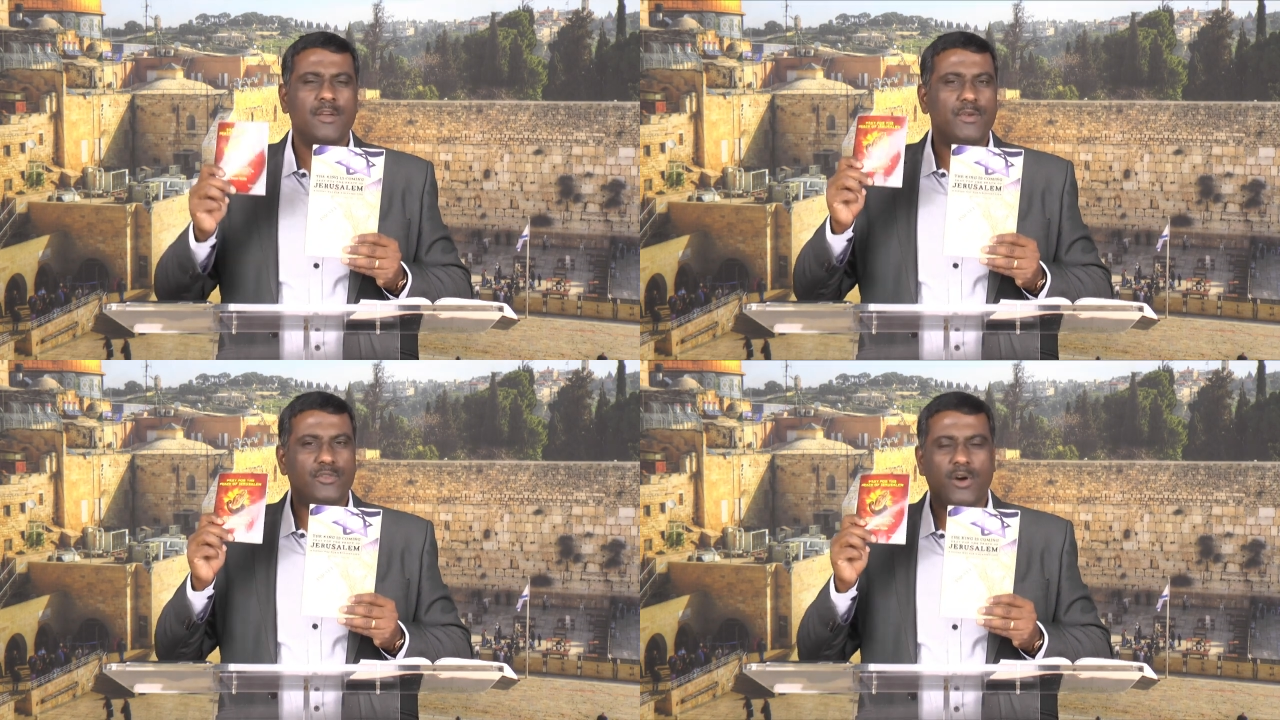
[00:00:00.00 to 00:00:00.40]

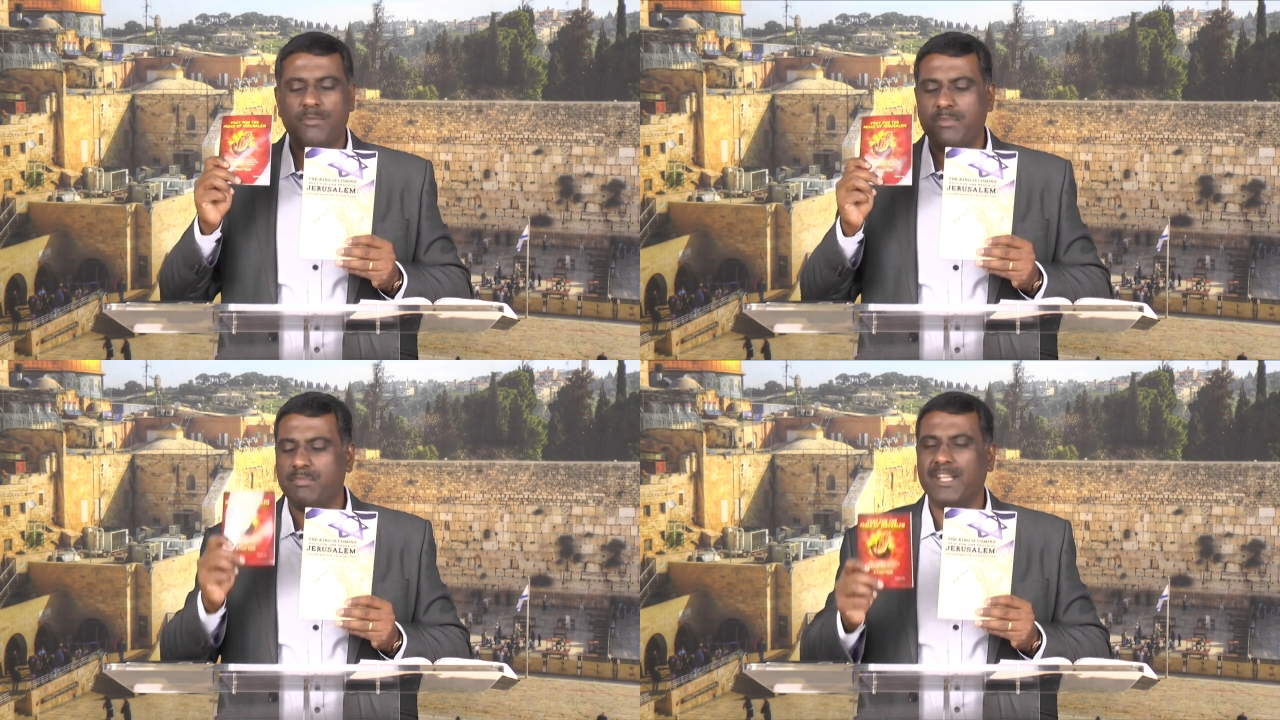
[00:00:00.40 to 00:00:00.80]
with all
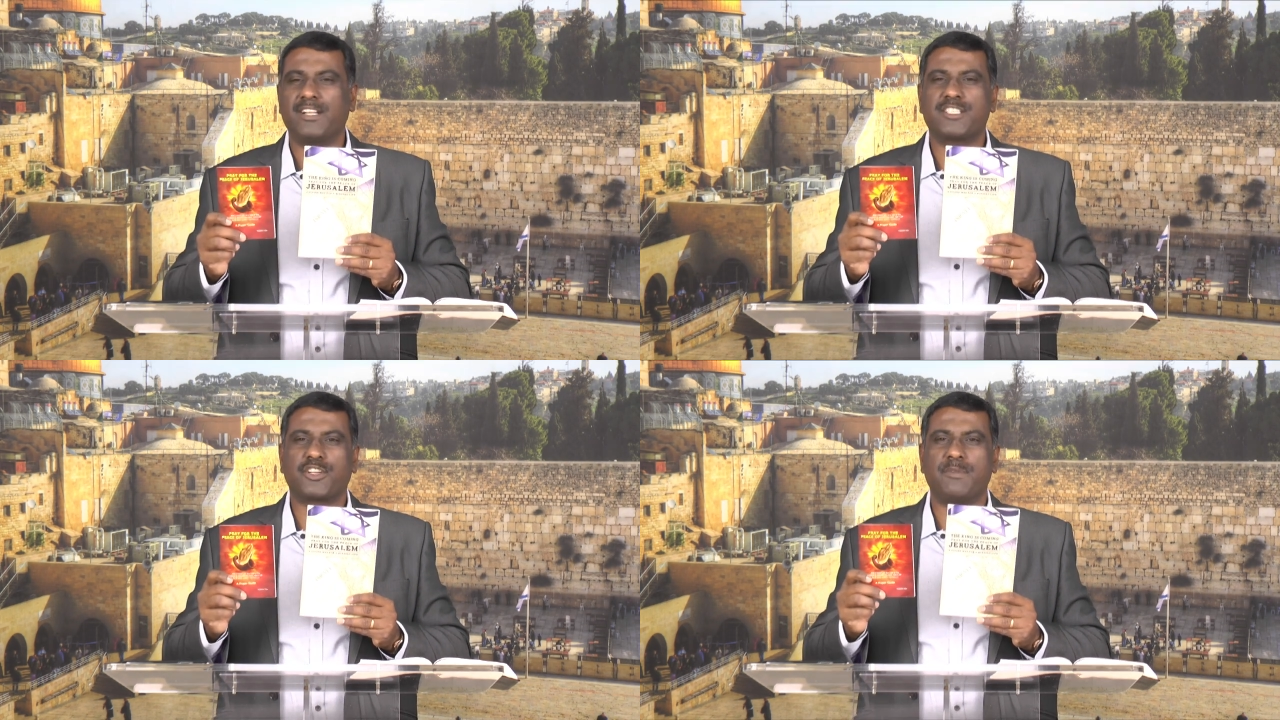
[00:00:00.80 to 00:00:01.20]

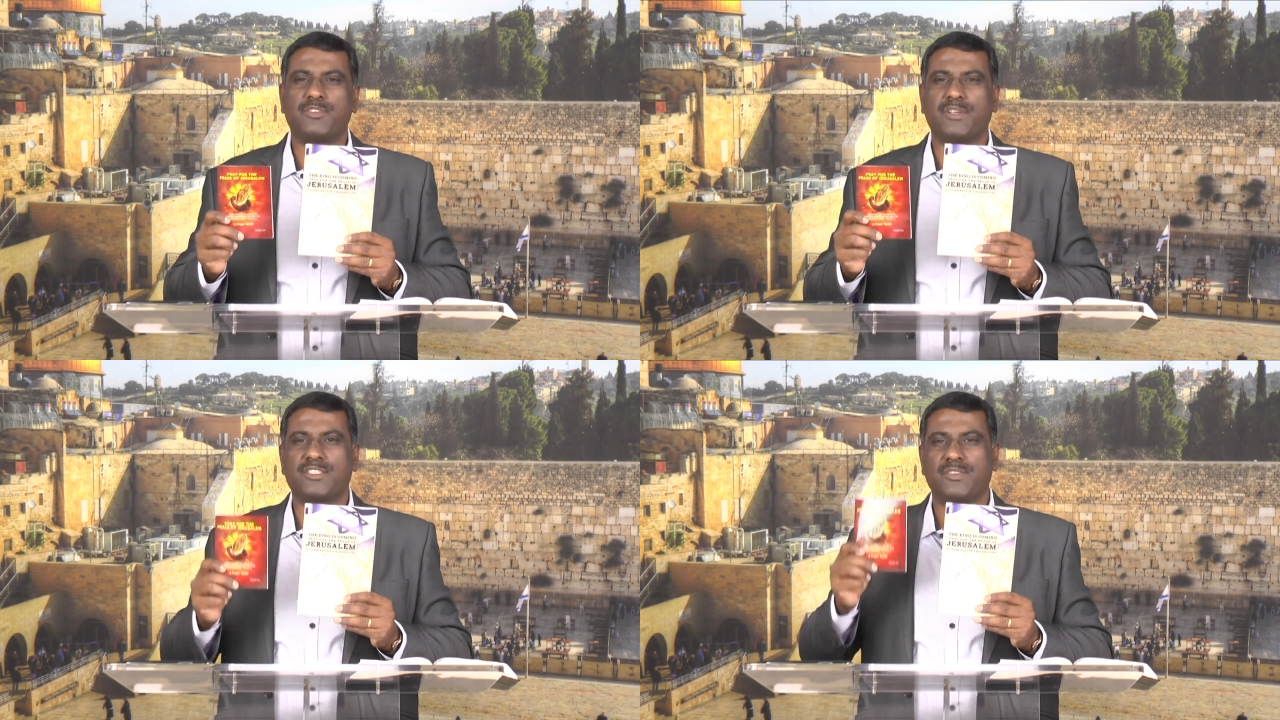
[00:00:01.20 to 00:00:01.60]
biblical
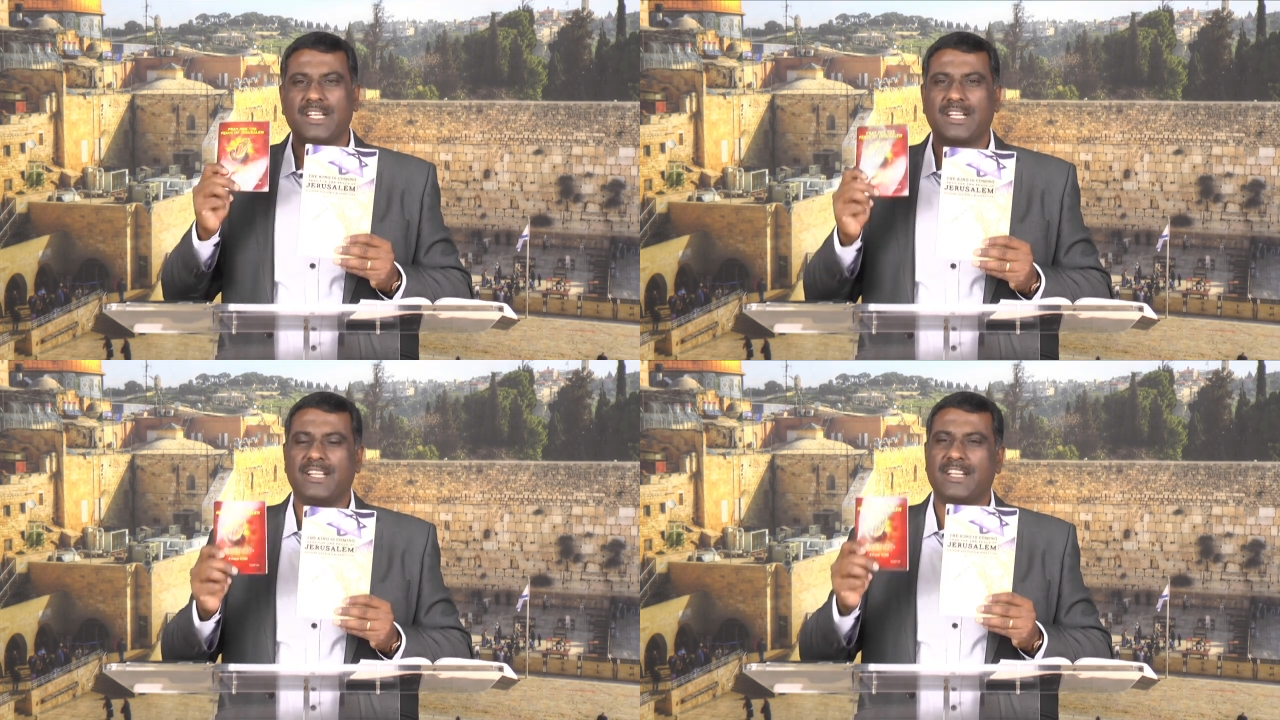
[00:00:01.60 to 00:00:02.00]
scriptures to
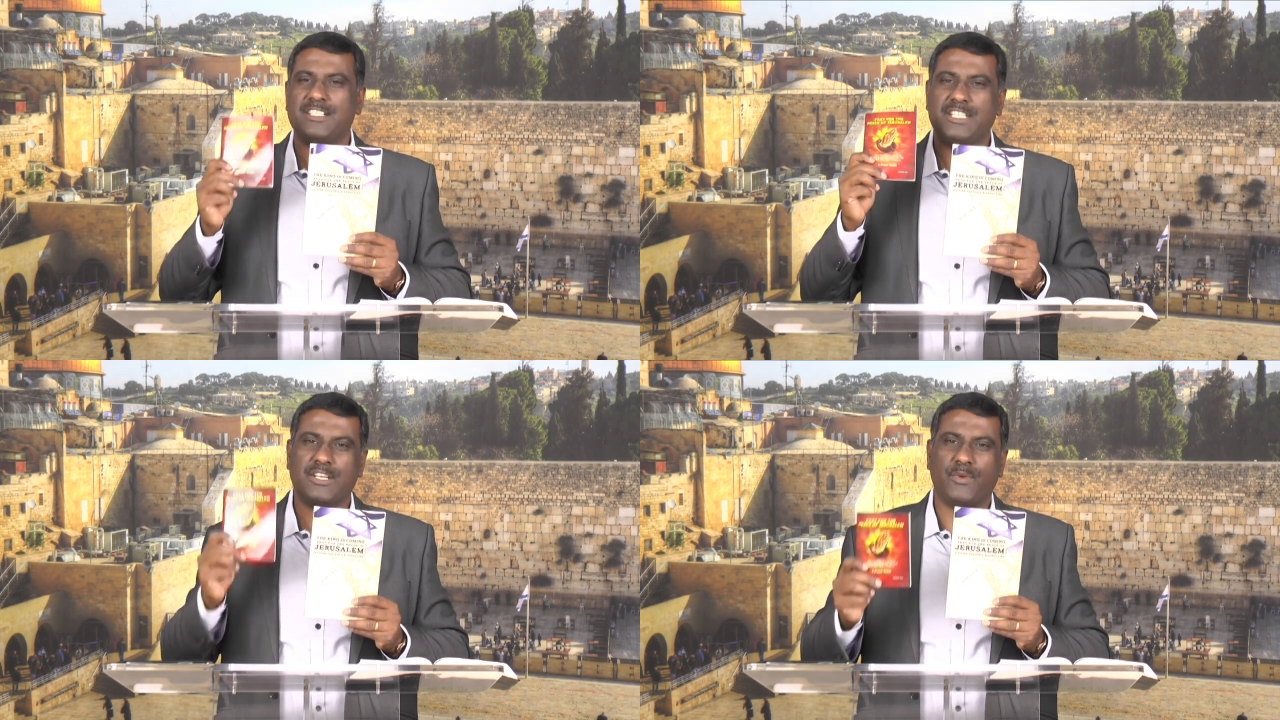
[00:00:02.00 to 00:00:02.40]
declare and
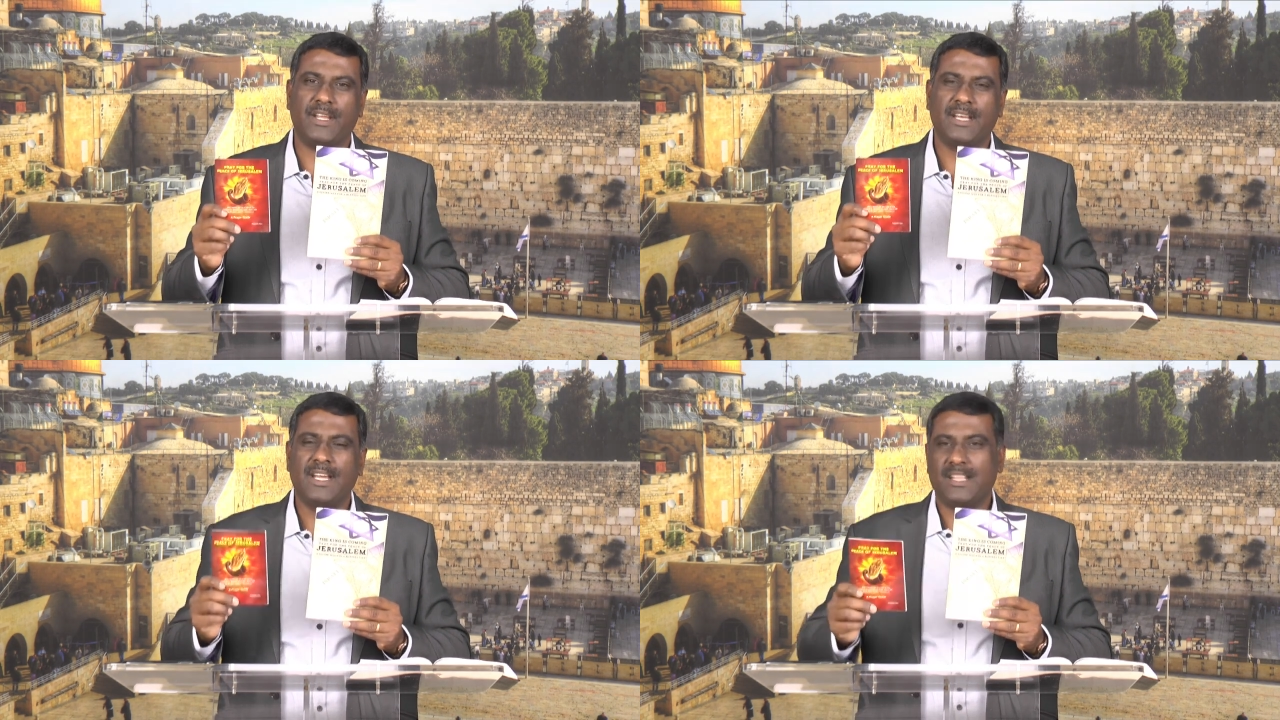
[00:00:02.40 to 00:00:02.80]
decree.